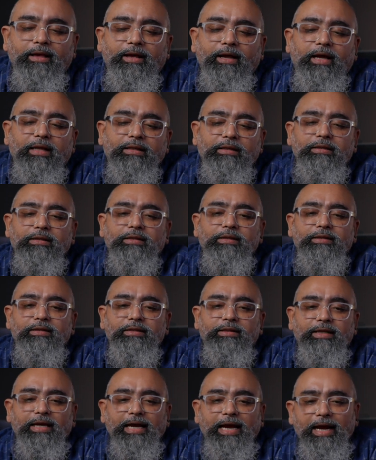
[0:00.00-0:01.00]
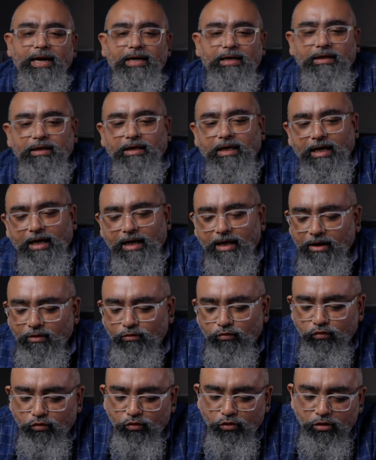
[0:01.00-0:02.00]
Other than that, I
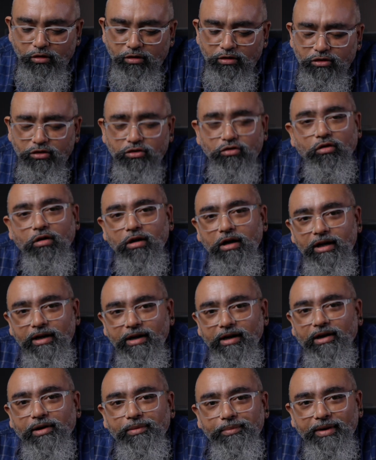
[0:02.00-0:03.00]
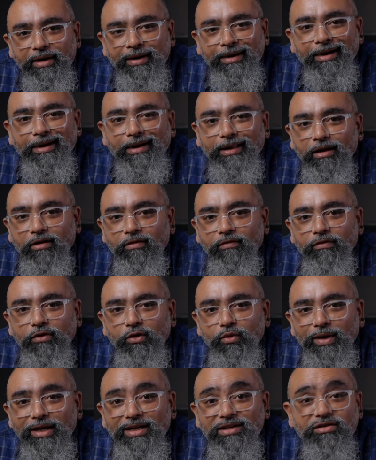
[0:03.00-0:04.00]
would strongly recommend getting a
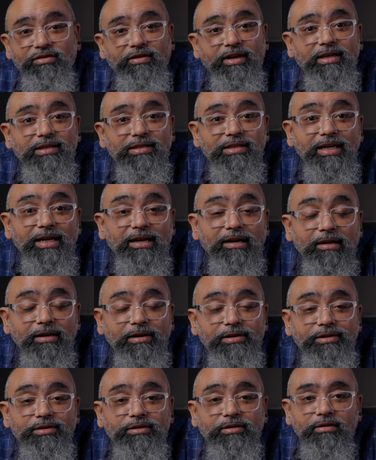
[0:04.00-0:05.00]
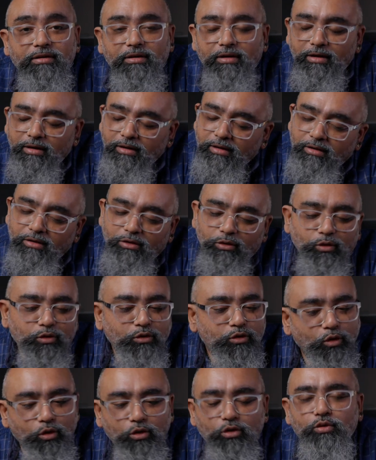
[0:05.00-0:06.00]
few extra SD cards.
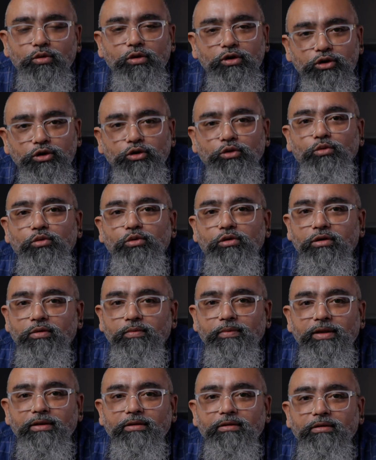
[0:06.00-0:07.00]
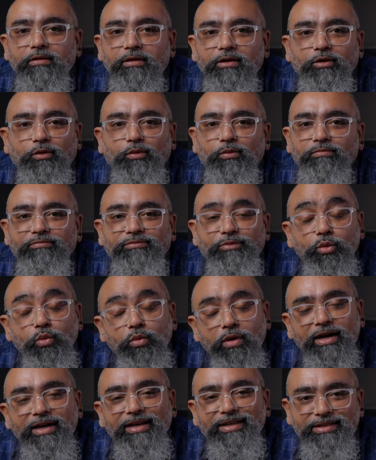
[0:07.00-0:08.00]
Don't go to a shoot with,
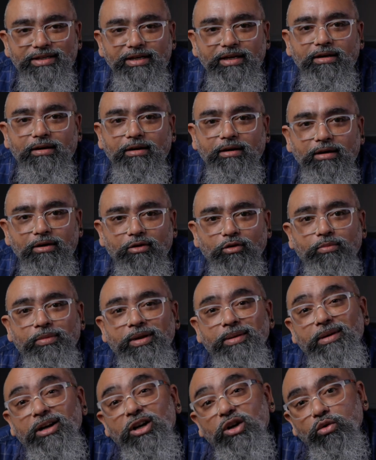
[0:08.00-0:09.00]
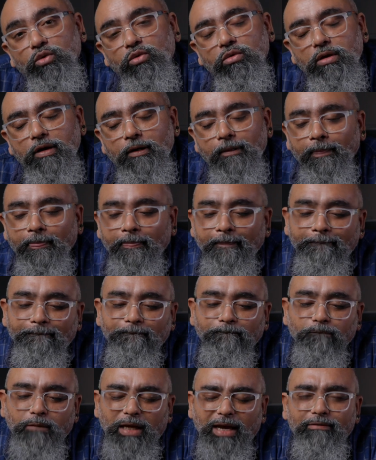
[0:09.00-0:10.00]
1 SD card or maybe 2.
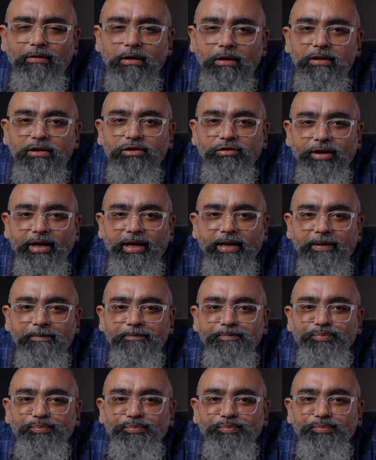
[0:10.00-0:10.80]
Have at least 3.